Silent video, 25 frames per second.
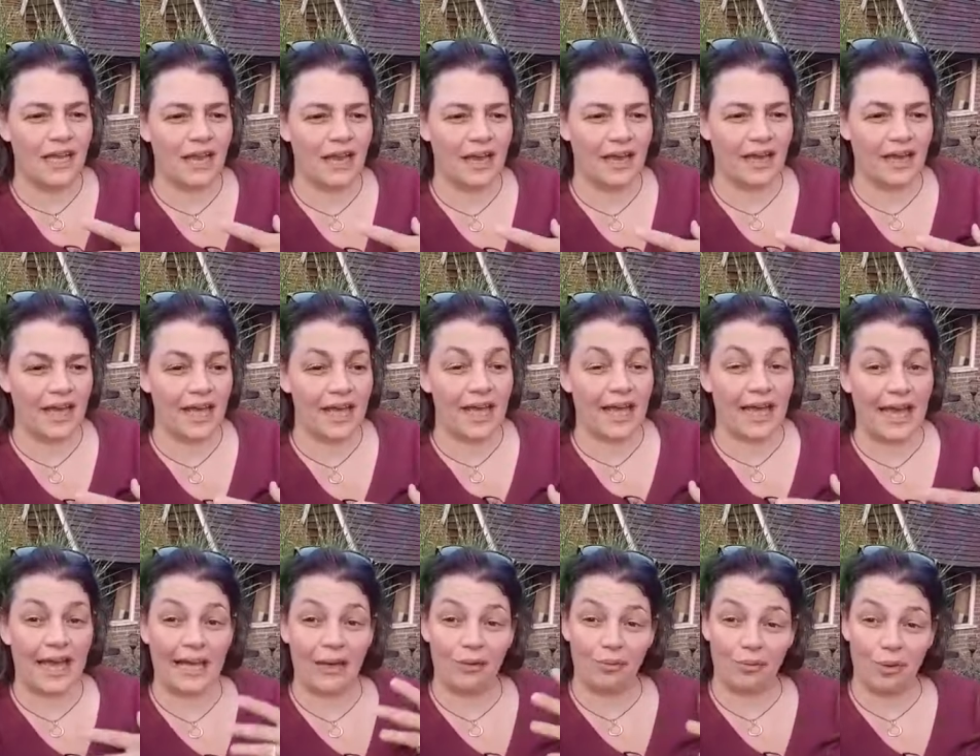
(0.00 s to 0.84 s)
like
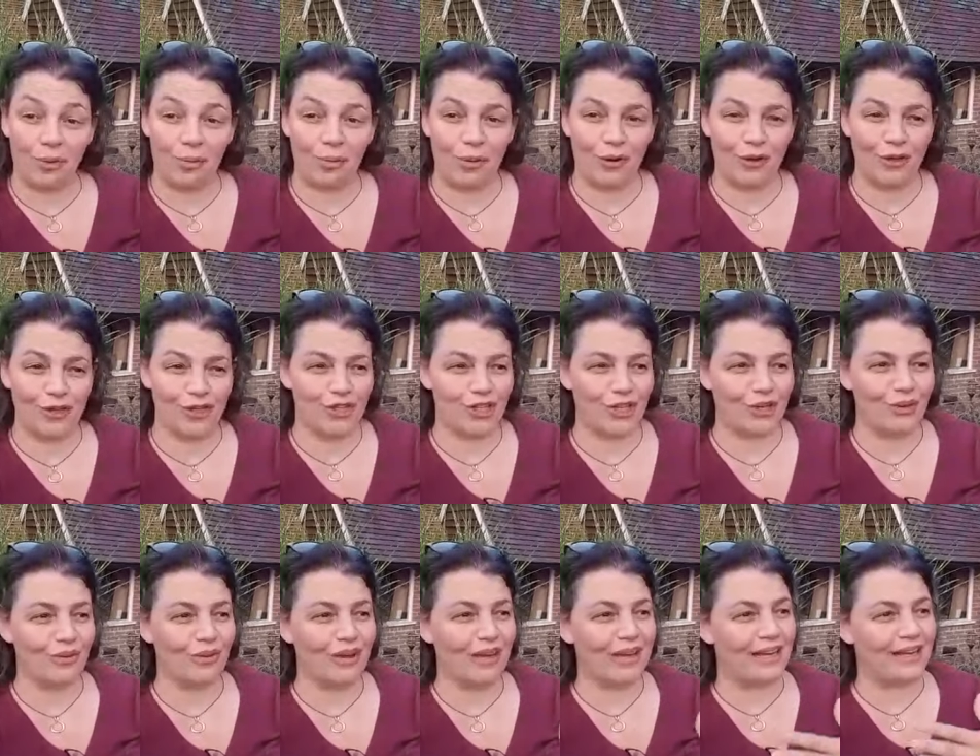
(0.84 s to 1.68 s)
it will push
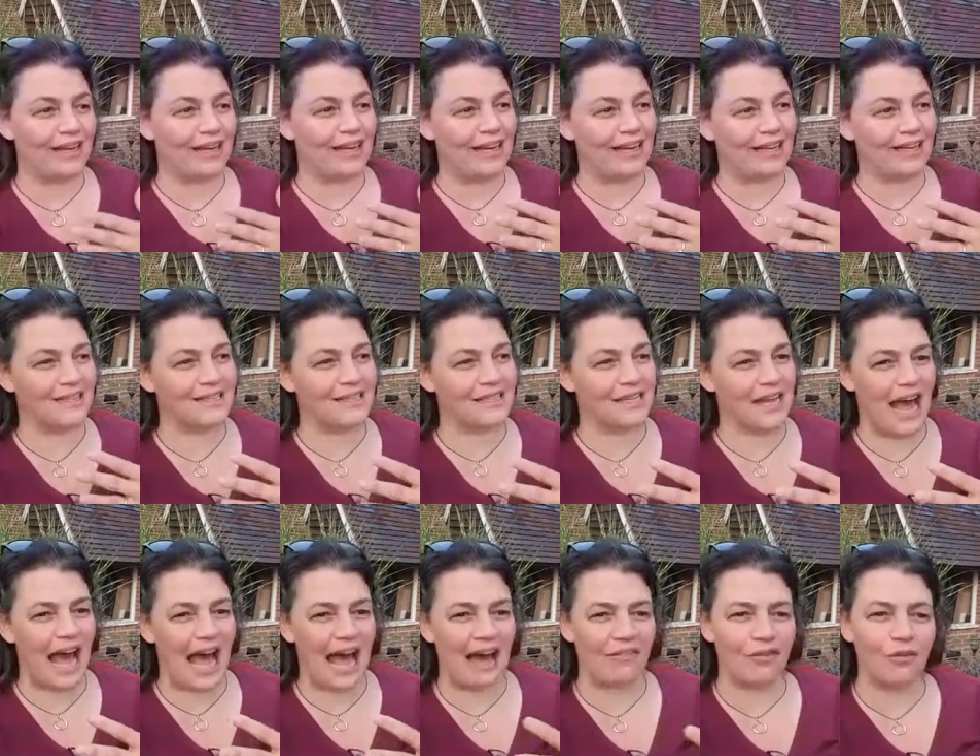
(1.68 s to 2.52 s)
you, it needs to
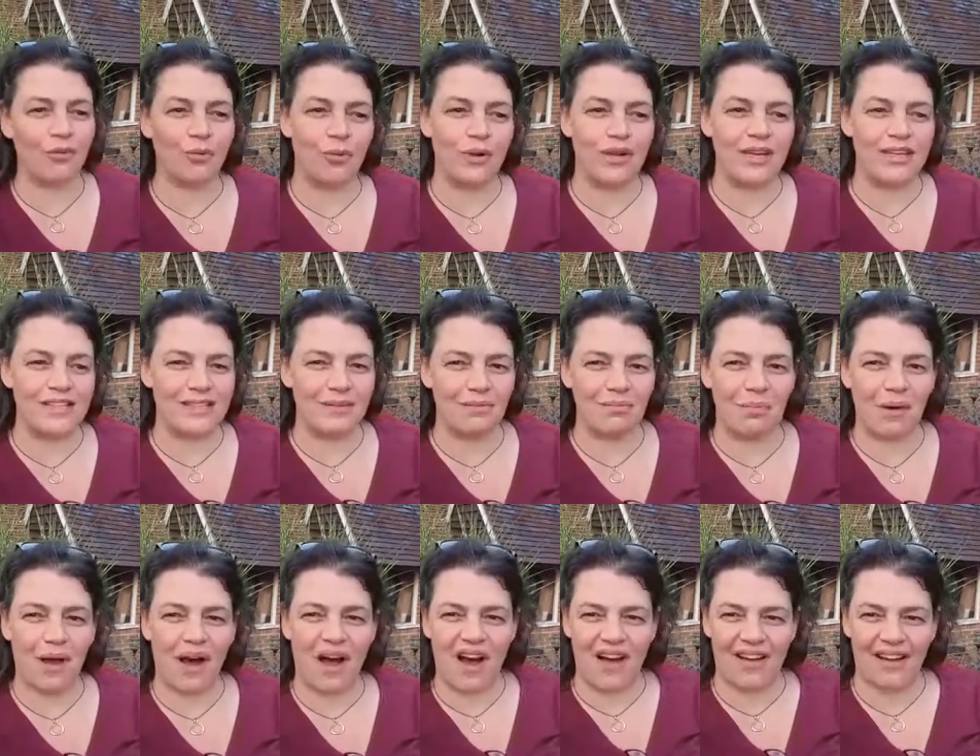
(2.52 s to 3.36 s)
have a reason
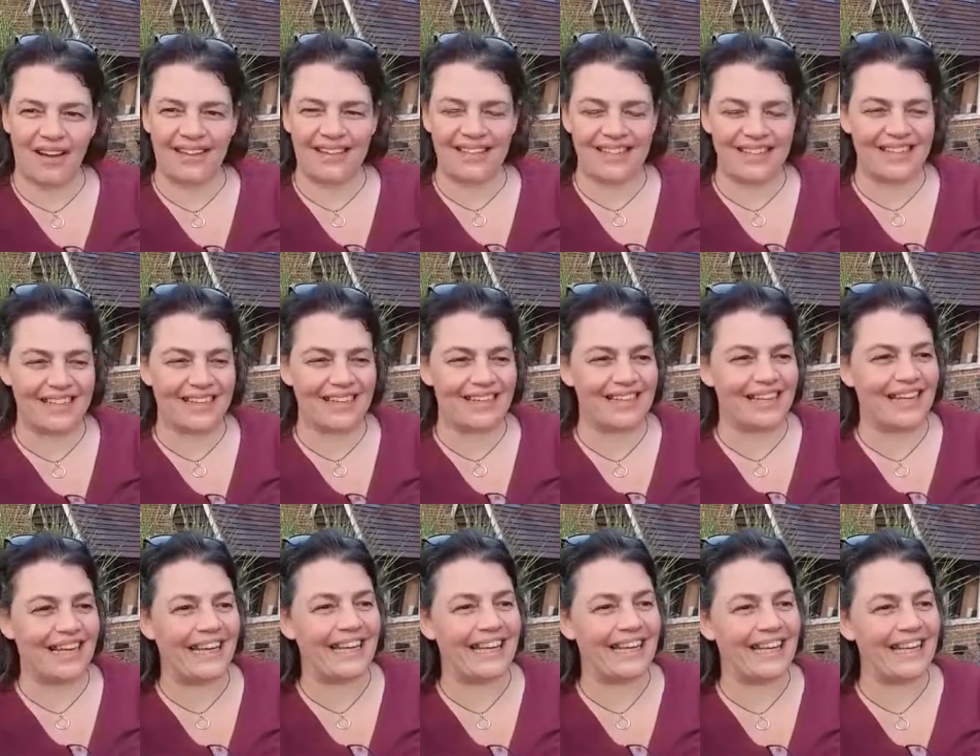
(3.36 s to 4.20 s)
behind it,
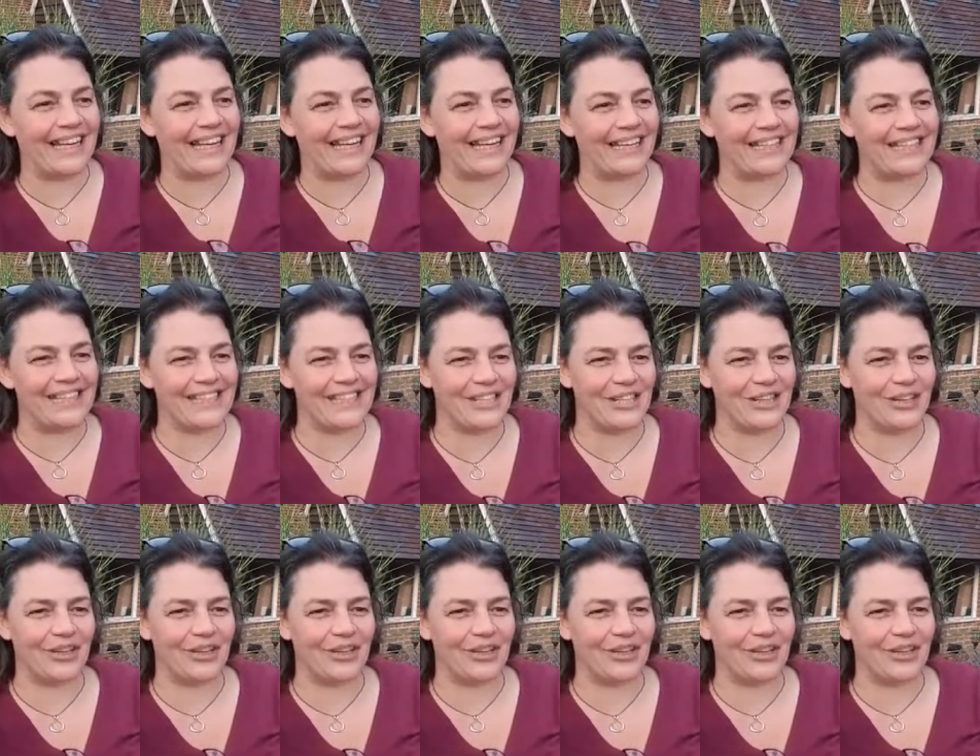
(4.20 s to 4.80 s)
it needs